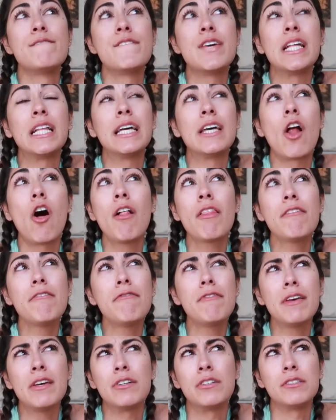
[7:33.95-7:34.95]
feeling all the
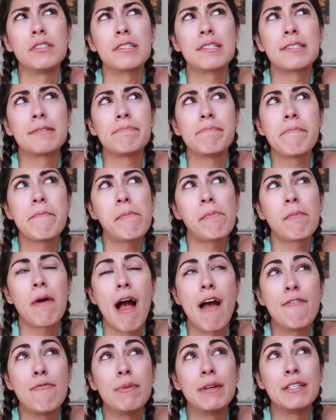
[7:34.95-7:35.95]
feels.
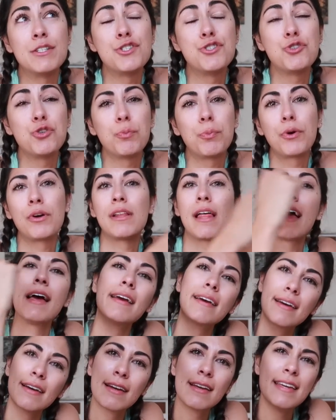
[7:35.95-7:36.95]
I've been super
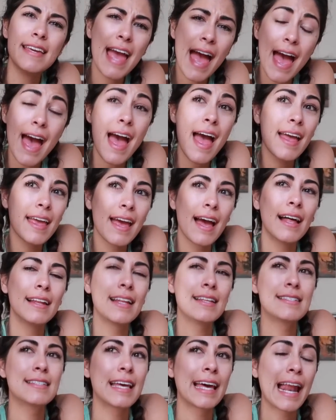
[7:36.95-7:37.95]
like, yeah, yeah,
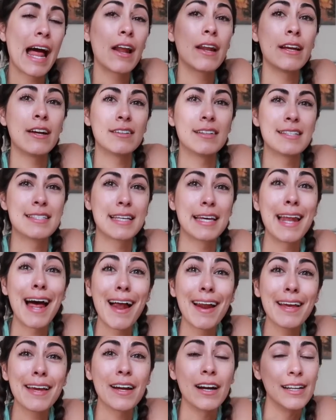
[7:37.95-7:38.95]
let's get out of here, let's get
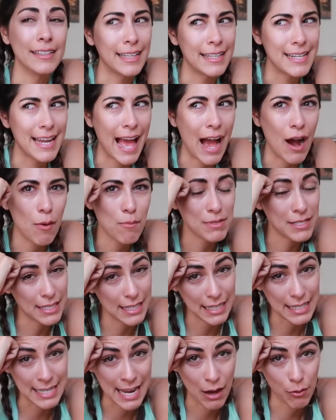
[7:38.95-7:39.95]
out of here. And then now I'm
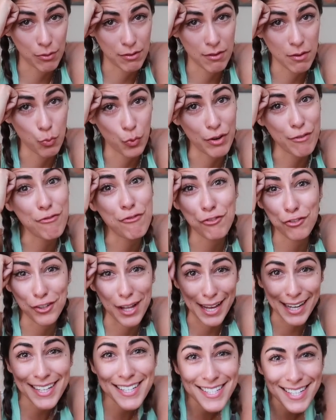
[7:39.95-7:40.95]
sitting down
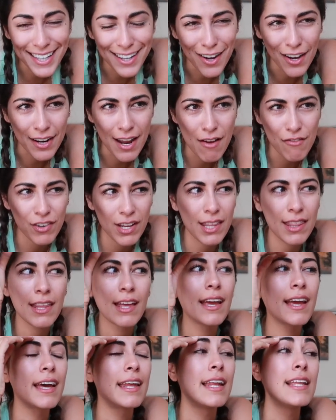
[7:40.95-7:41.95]
reflecting on
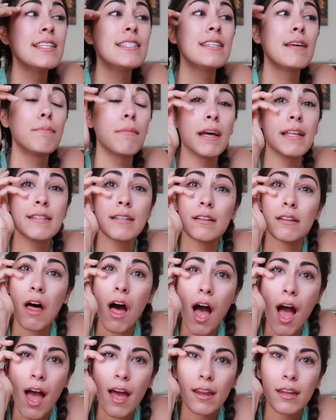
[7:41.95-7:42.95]
everything and it's a, it's a
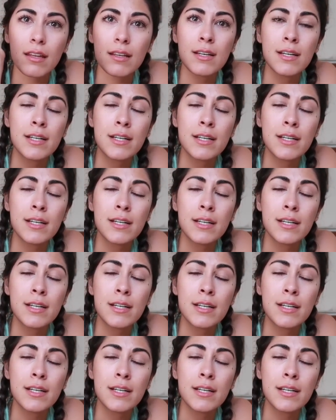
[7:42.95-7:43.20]
lot.